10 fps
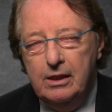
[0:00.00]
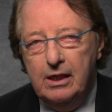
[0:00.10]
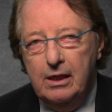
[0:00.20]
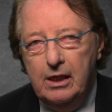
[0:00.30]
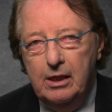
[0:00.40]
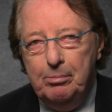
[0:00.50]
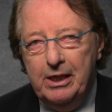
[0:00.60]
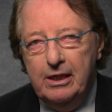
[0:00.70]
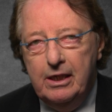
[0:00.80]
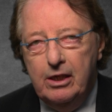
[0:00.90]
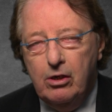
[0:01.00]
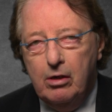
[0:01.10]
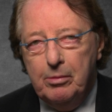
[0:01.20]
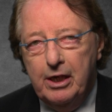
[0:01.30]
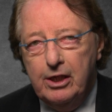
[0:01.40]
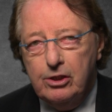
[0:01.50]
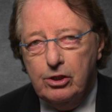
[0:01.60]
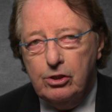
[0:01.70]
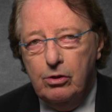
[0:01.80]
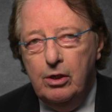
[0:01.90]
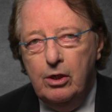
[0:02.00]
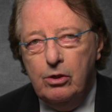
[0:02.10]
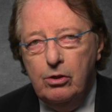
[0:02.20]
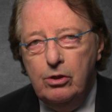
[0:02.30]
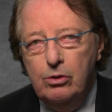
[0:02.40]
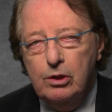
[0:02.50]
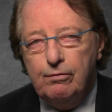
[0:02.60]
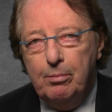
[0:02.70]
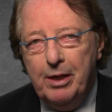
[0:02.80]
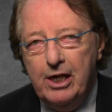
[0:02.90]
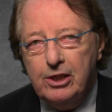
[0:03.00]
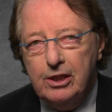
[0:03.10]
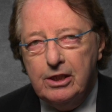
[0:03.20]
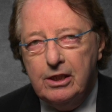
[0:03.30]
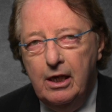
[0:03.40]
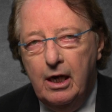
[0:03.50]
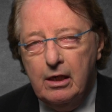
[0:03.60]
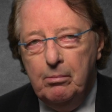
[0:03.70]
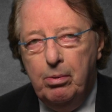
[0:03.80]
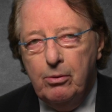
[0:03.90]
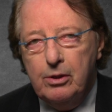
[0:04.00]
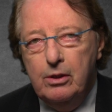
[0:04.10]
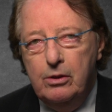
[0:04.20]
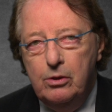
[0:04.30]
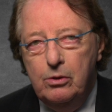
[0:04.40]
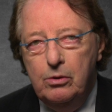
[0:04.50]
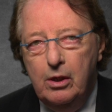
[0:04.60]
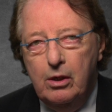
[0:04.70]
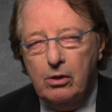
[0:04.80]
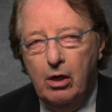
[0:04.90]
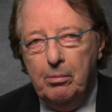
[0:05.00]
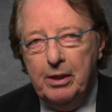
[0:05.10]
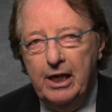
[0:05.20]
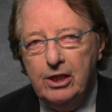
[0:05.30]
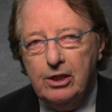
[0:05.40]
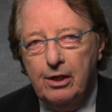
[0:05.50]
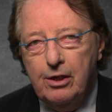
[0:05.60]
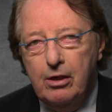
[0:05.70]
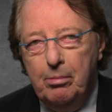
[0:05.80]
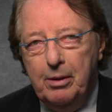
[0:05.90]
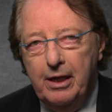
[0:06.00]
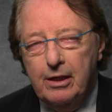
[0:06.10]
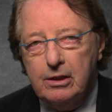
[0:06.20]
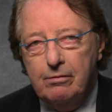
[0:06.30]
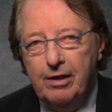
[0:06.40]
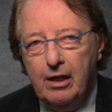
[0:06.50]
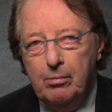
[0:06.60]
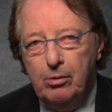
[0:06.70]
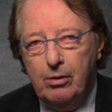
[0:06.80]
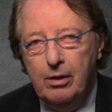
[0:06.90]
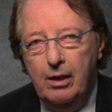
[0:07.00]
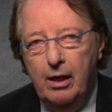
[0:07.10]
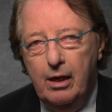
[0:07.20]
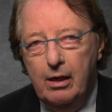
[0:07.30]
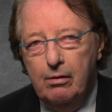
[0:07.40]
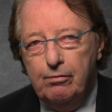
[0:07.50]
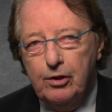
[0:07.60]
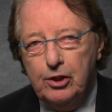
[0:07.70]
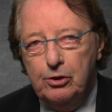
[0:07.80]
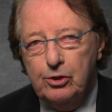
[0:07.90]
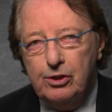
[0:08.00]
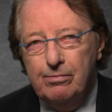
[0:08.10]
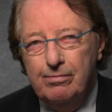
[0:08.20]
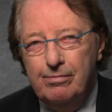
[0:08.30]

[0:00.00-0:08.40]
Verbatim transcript: the EPD combination. So good news for patients, an important new combination therapy that's available uh, for use.